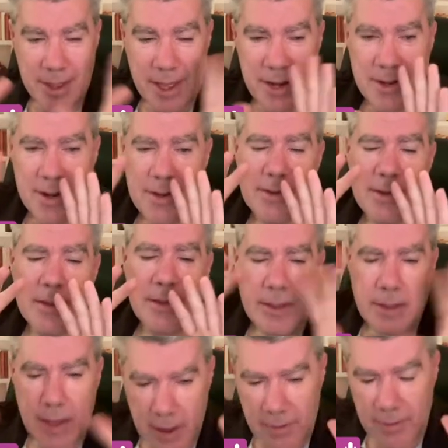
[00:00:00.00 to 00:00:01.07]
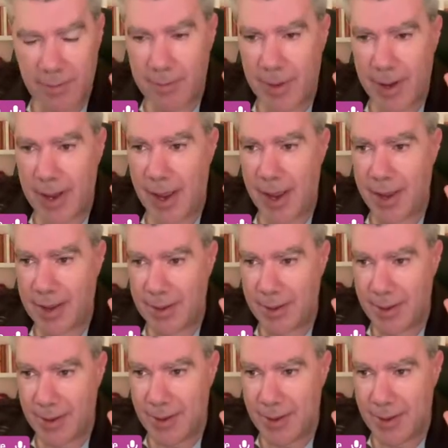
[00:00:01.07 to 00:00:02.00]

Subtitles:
They just love buying